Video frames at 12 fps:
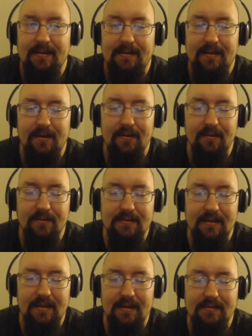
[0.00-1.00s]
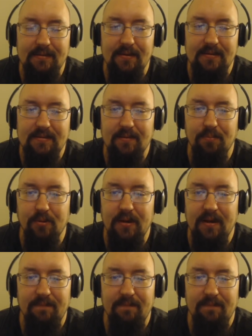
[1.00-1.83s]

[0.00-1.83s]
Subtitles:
I knew I was going to get to it at some point.